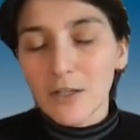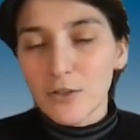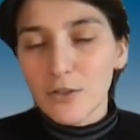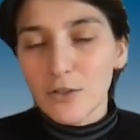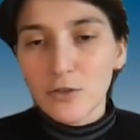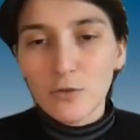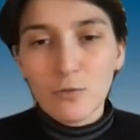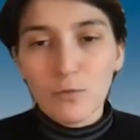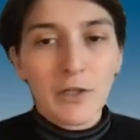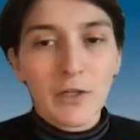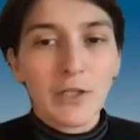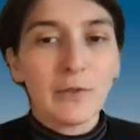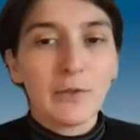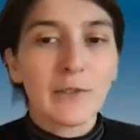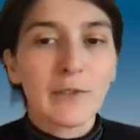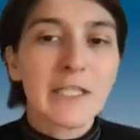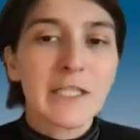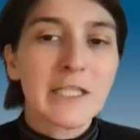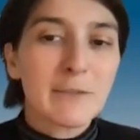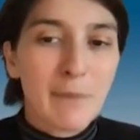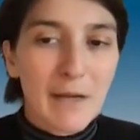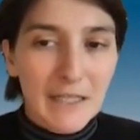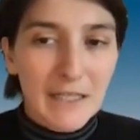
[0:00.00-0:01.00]
to where you'd
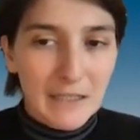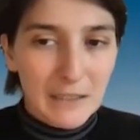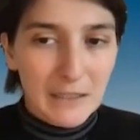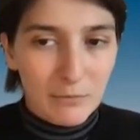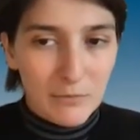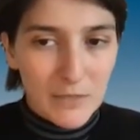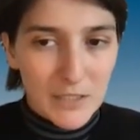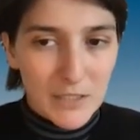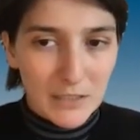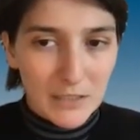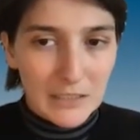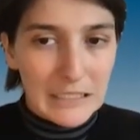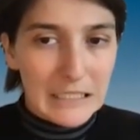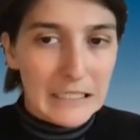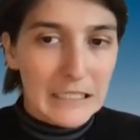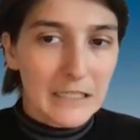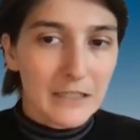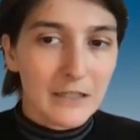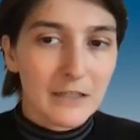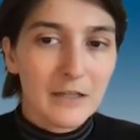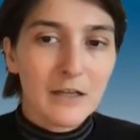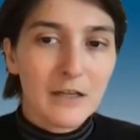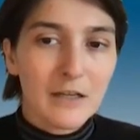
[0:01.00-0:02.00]
expect them to
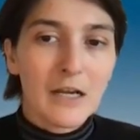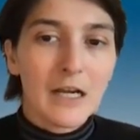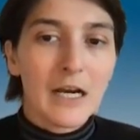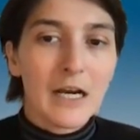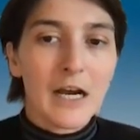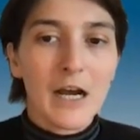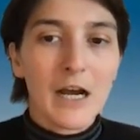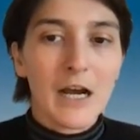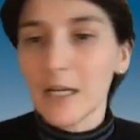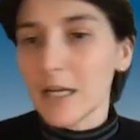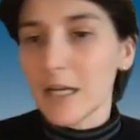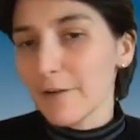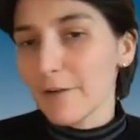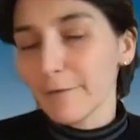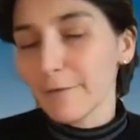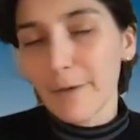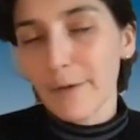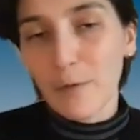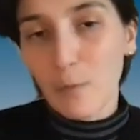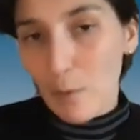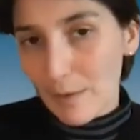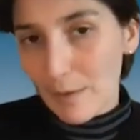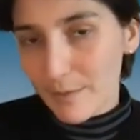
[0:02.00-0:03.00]
lead, a
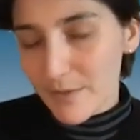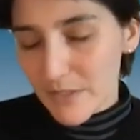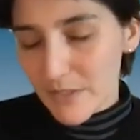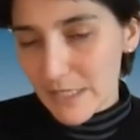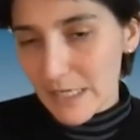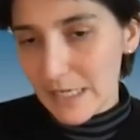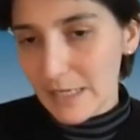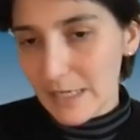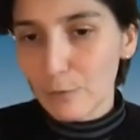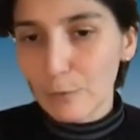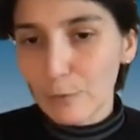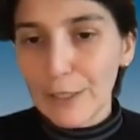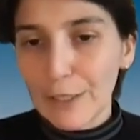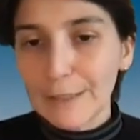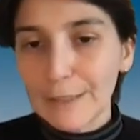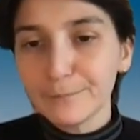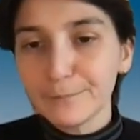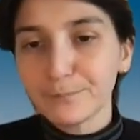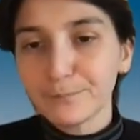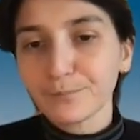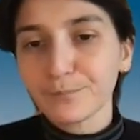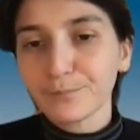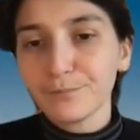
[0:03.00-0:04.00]
government website,
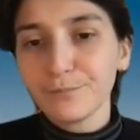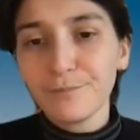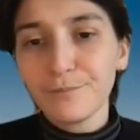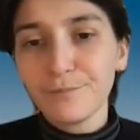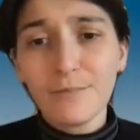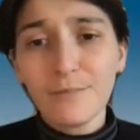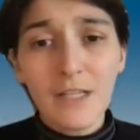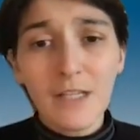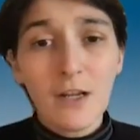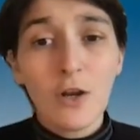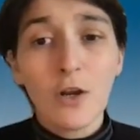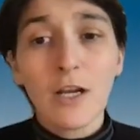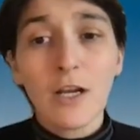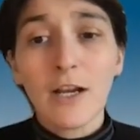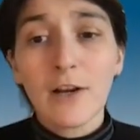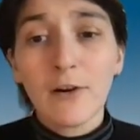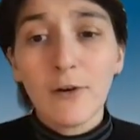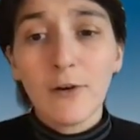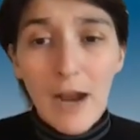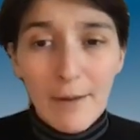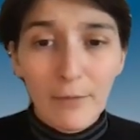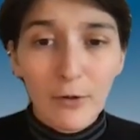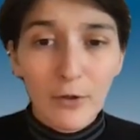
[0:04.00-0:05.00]
right?
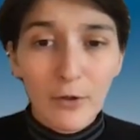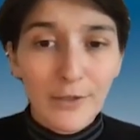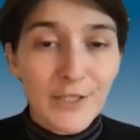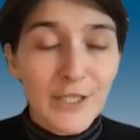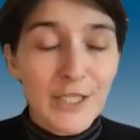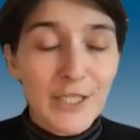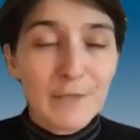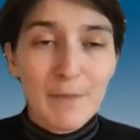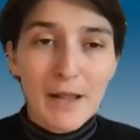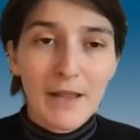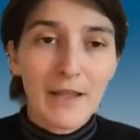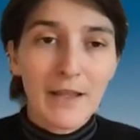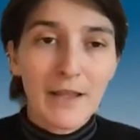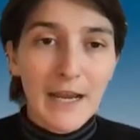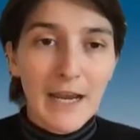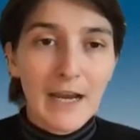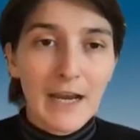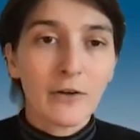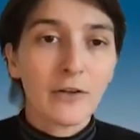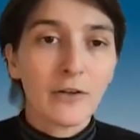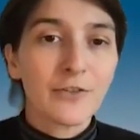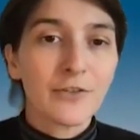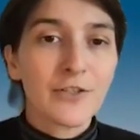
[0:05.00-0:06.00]
Grammar and spelling
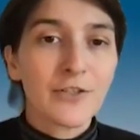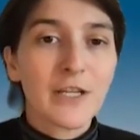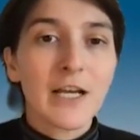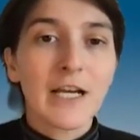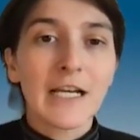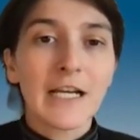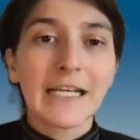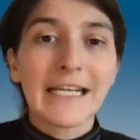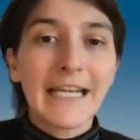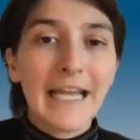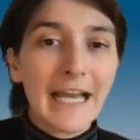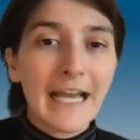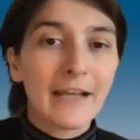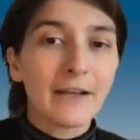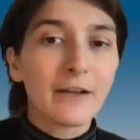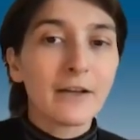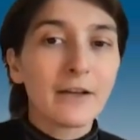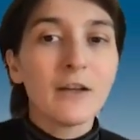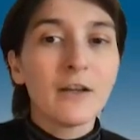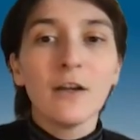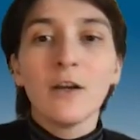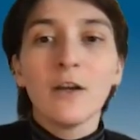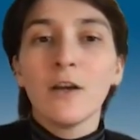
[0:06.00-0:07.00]
errors,
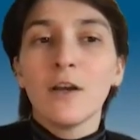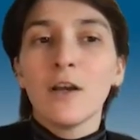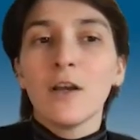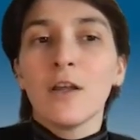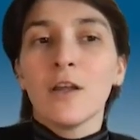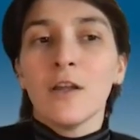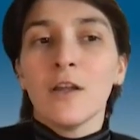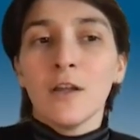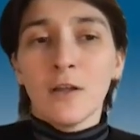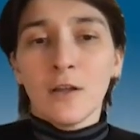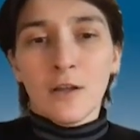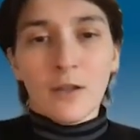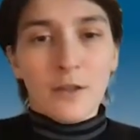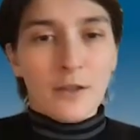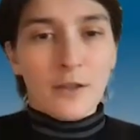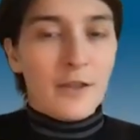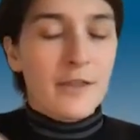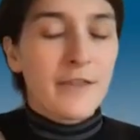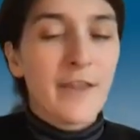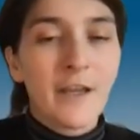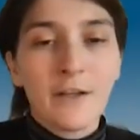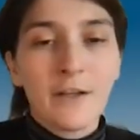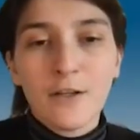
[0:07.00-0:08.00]
again, the
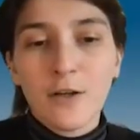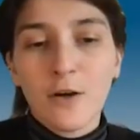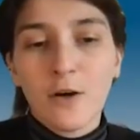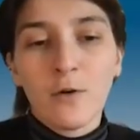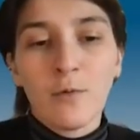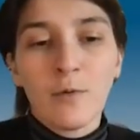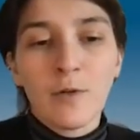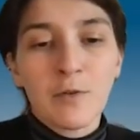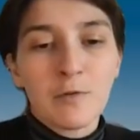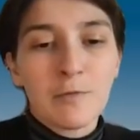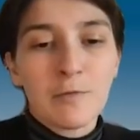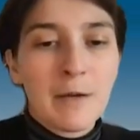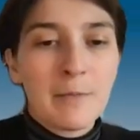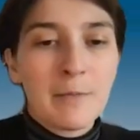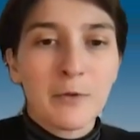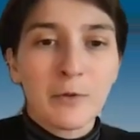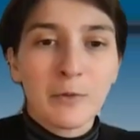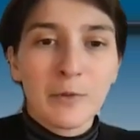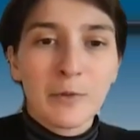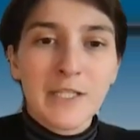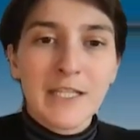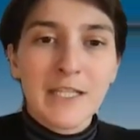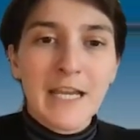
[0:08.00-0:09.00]
thing to always
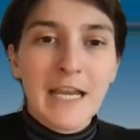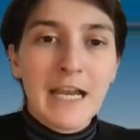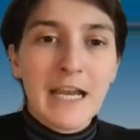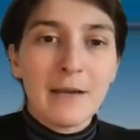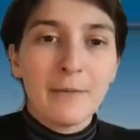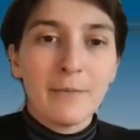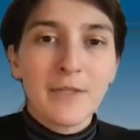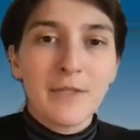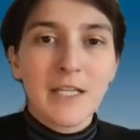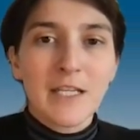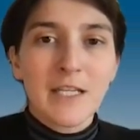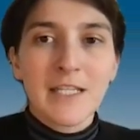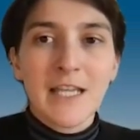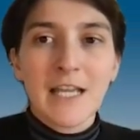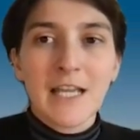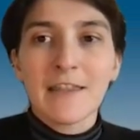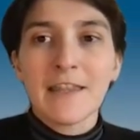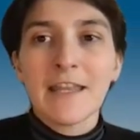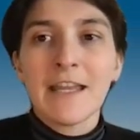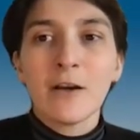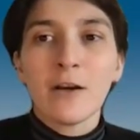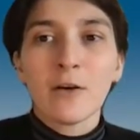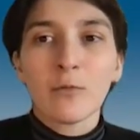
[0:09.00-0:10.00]
remember with scams is
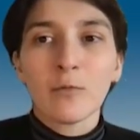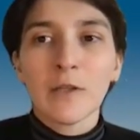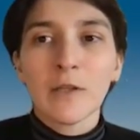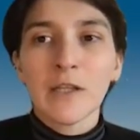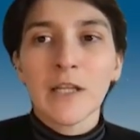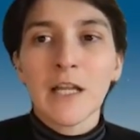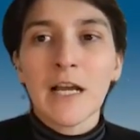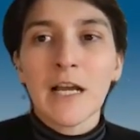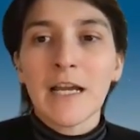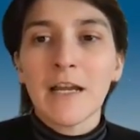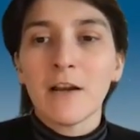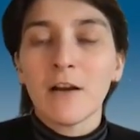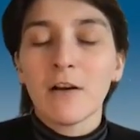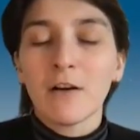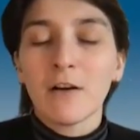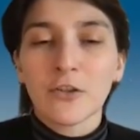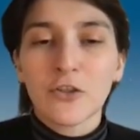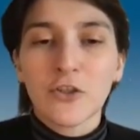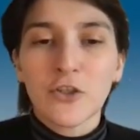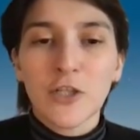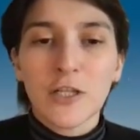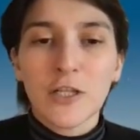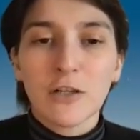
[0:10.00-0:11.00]
that they are relying on
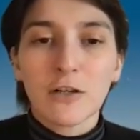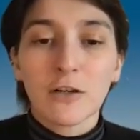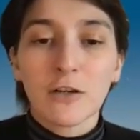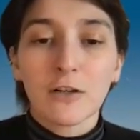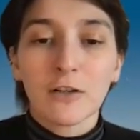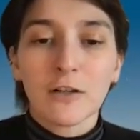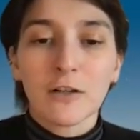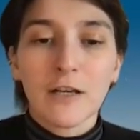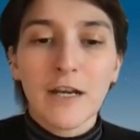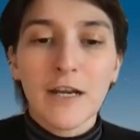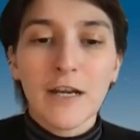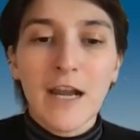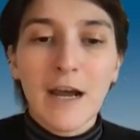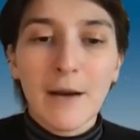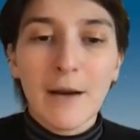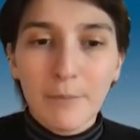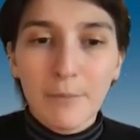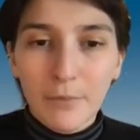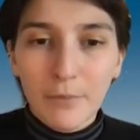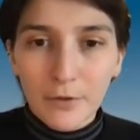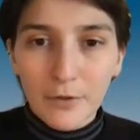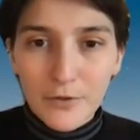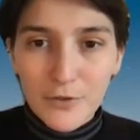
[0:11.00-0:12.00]
sheer
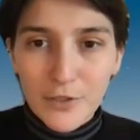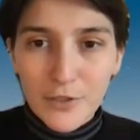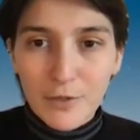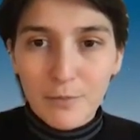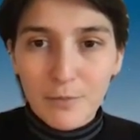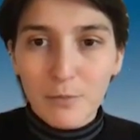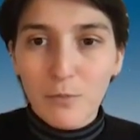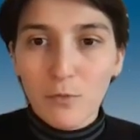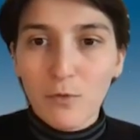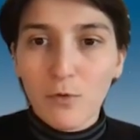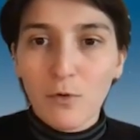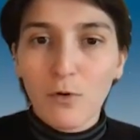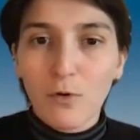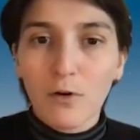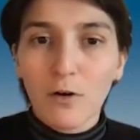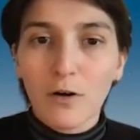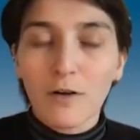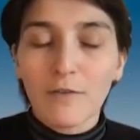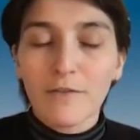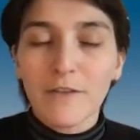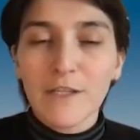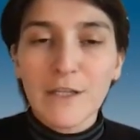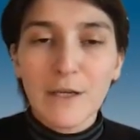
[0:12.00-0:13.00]
numbers. The more
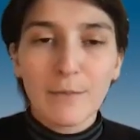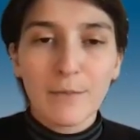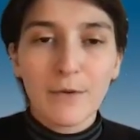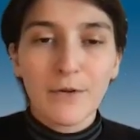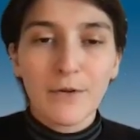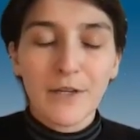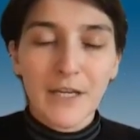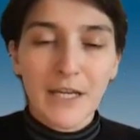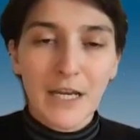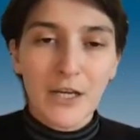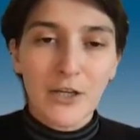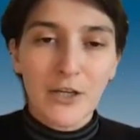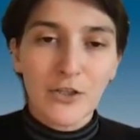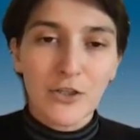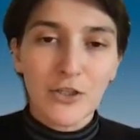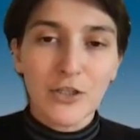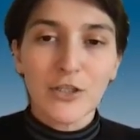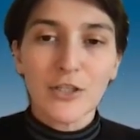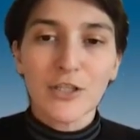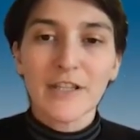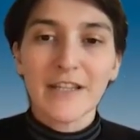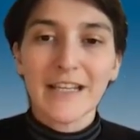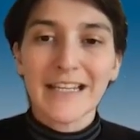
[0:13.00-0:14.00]
of these
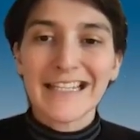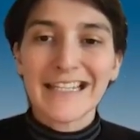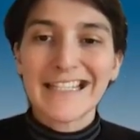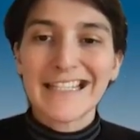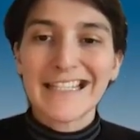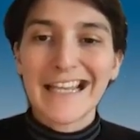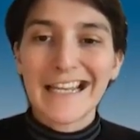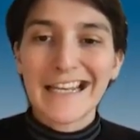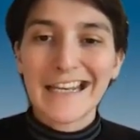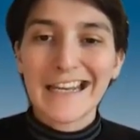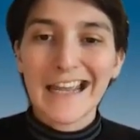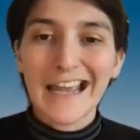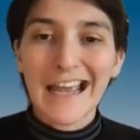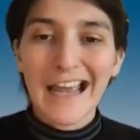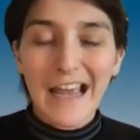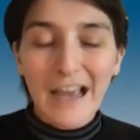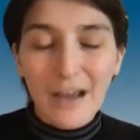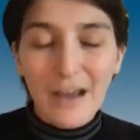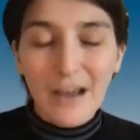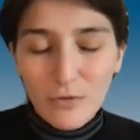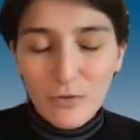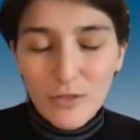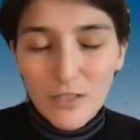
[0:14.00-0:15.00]
communications they send
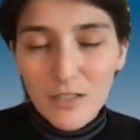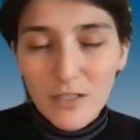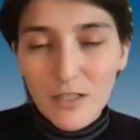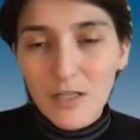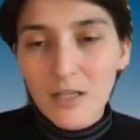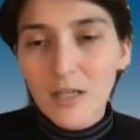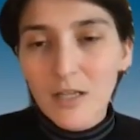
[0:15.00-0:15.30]
out,